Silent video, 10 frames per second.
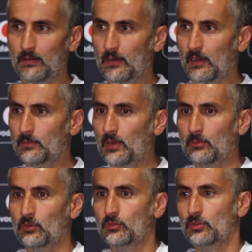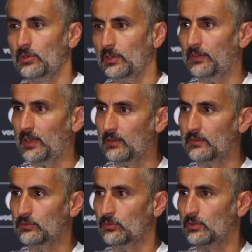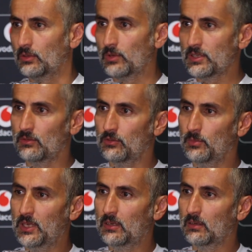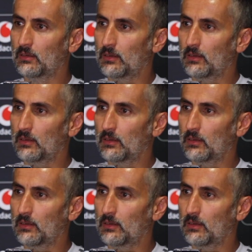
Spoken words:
I'm not sure if I understood the question. You mean?